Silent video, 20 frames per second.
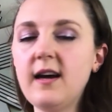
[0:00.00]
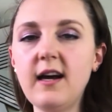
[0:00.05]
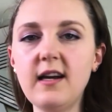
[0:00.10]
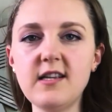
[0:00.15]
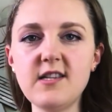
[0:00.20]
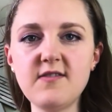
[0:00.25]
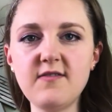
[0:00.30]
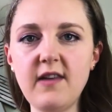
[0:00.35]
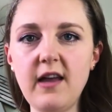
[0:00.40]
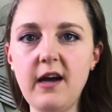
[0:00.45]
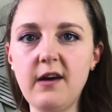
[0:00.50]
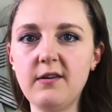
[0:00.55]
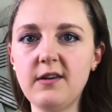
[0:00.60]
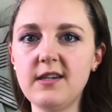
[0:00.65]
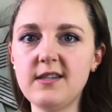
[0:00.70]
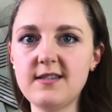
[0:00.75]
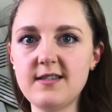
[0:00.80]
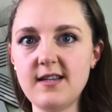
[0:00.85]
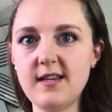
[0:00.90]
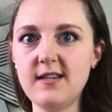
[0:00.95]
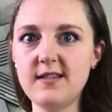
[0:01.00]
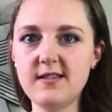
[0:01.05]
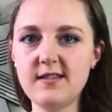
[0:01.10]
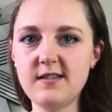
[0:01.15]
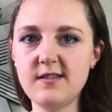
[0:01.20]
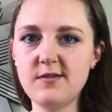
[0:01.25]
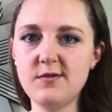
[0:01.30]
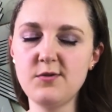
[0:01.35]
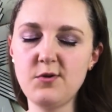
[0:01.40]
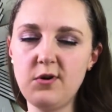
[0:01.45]
Ice Flowers
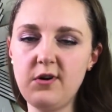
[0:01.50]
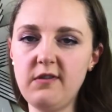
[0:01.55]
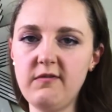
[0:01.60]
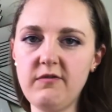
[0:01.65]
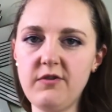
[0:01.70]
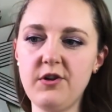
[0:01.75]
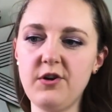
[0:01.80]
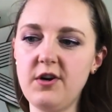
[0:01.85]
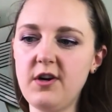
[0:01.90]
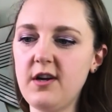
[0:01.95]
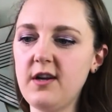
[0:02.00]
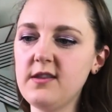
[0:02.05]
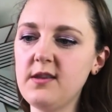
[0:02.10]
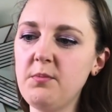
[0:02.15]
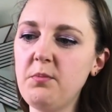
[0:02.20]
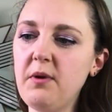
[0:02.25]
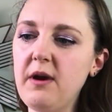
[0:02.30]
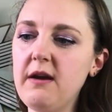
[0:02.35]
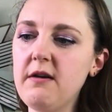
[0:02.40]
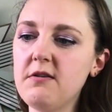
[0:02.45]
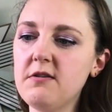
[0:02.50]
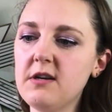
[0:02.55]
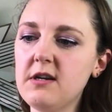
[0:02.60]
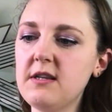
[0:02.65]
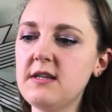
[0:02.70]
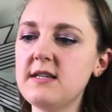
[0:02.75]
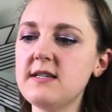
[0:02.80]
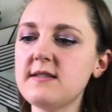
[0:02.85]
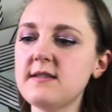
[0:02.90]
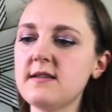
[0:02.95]
is sort of third on the
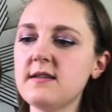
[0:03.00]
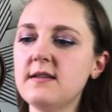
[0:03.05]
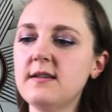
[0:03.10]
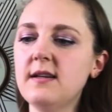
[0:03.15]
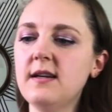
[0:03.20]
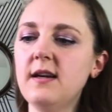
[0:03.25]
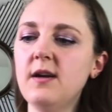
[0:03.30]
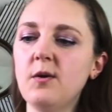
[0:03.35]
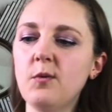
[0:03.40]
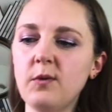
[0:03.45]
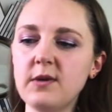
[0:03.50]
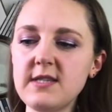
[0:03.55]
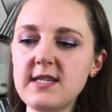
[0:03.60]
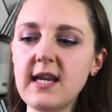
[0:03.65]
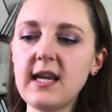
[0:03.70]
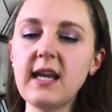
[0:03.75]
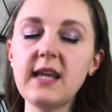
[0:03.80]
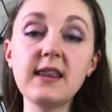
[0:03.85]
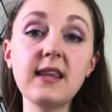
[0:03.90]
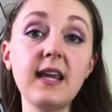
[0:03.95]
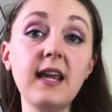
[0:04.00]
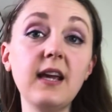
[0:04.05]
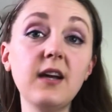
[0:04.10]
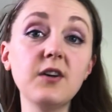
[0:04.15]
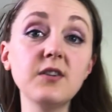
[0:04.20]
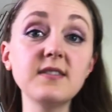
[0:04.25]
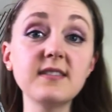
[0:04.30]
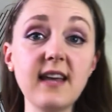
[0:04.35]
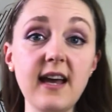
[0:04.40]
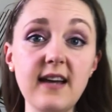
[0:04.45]
priority list. Once I get the
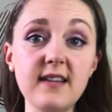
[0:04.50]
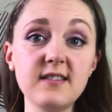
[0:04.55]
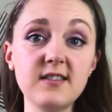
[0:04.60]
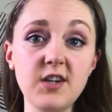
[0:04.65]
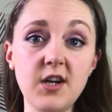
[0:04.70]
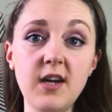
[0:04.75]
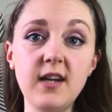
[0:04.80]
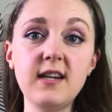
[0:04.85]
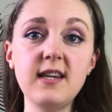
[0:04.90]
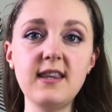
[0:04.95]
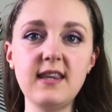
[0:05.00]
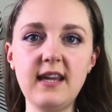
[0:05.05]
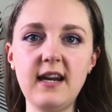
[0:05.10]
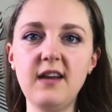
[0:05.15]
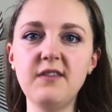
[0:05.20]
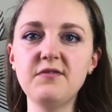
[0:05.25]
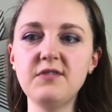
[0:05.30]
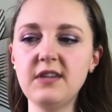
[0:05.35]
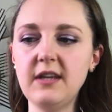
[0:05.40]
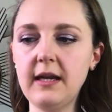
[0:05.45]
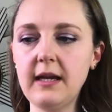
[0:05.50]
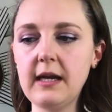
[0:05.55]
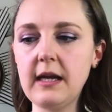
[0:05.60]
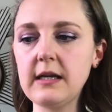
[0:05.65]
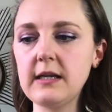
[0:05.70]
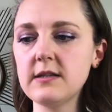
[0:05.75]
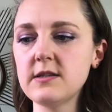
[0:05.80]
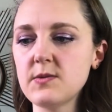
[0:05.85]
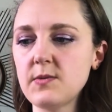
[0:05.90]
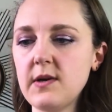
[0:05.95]
Ingalls cast on, then I feel like
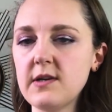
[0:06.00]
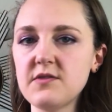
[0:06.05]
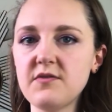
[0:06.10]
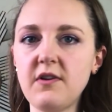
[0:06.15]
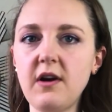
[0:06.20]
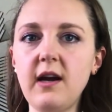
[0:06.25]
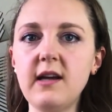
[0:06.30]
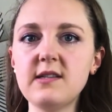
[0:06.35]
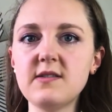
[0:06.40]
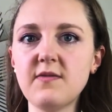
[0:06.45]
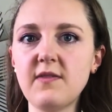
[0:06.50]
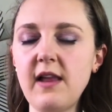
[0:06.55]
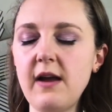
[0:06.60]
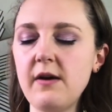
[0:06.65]
I can swatch for Ice